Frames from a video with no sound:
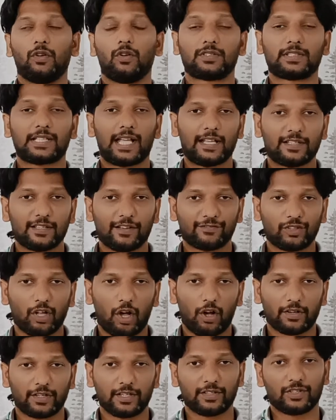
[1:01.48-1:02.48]
size of the
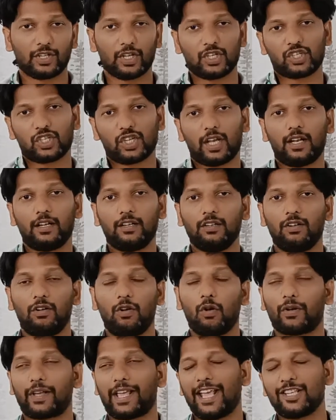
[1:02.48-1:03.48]
organization,
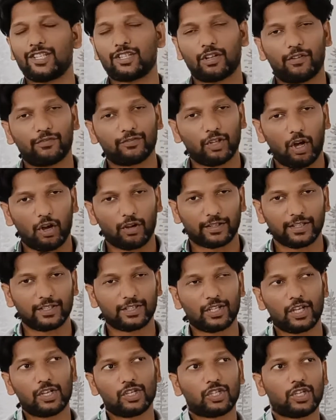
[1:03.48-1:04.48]
location of the
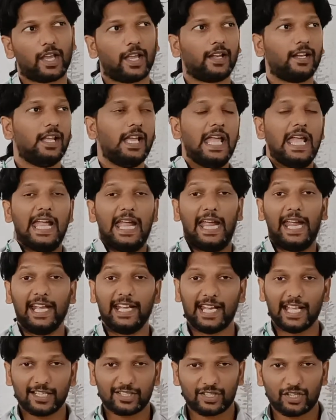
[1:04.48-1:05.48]
organization,
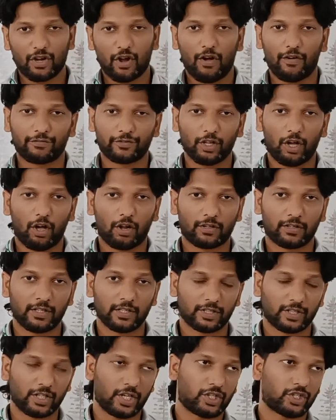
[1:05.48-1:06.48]
industry of the
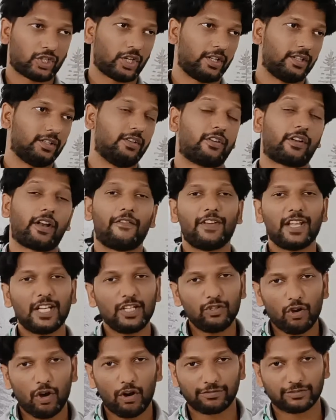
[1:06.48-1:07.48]
organization,
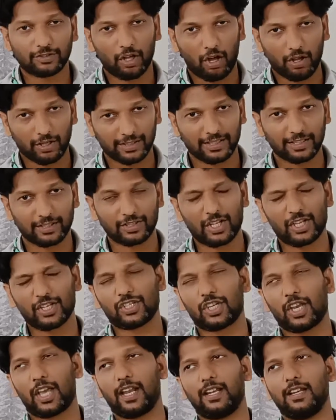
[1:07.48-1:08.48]
revenue of the
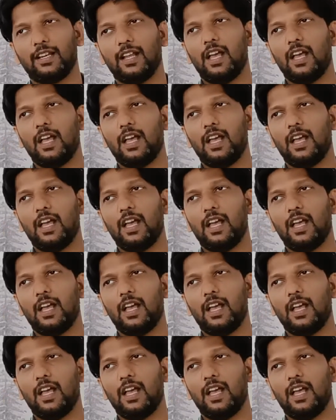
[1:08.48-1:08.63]
organization.